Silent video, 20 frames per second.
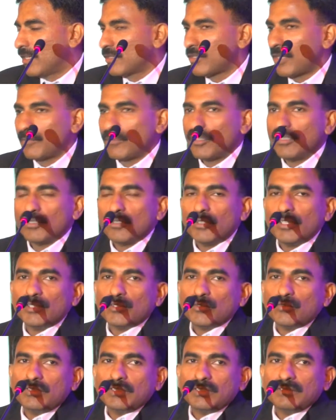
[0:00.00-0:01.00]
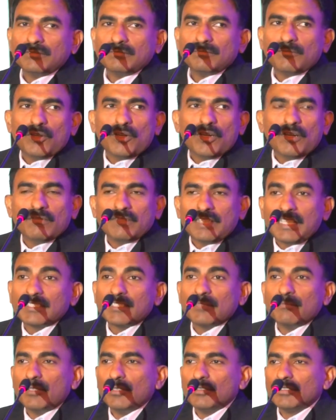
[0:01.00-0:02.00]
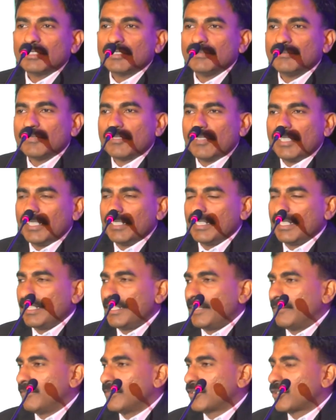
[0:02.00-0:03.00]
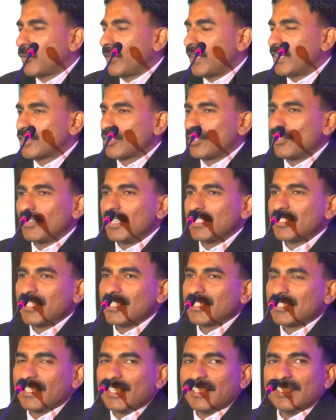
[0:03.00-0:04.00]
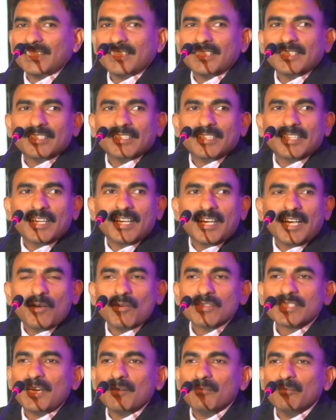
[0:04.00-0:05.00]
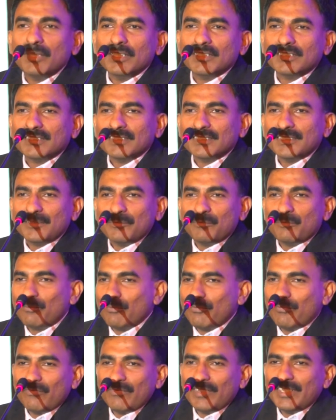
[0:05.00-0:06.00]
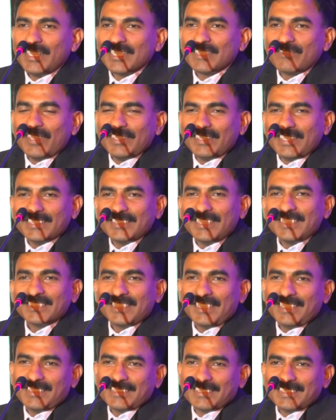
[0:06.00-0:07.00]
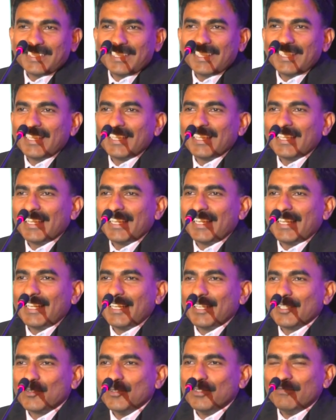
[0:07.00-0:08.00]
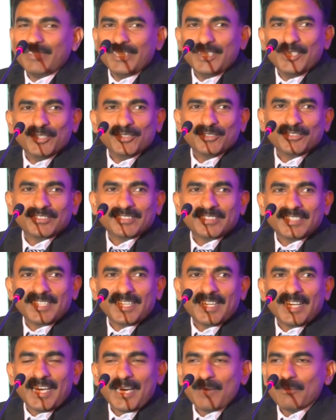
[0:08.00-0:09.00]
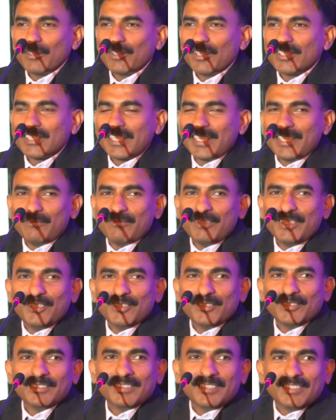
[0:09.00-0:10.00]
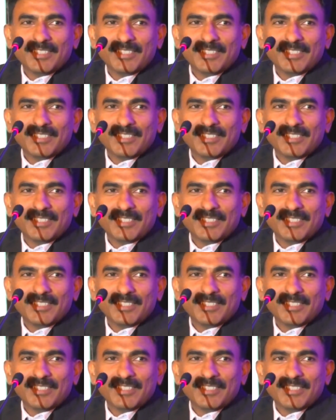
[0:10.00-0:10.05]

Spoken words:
So I'm going to go into more nuts and bolts, right? So when I saw Rajesh's slide, I was humbled. He has fantastic slides, good video. I'm not going to share any video.